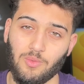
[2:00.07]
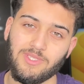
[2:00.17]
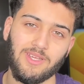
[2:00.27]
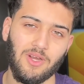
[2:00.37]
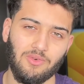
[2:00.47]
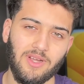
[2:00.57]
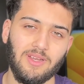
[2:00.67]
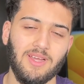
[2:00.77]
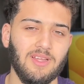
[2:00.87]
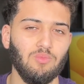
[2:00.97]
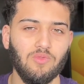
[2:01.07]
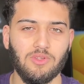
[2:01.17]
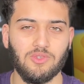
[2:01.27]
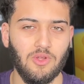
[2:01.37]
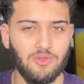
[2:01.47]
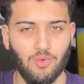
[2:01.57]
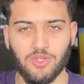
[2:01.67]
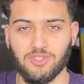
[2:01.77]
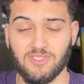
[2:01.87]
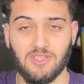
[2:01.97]
once I get it right, I then move on to the other
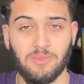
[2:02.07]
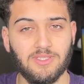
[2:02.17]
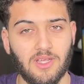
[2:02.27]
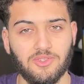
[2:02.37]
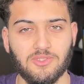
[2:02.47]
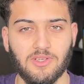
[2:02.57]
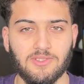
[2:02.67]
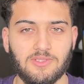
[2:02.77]
questions in the mix exercise.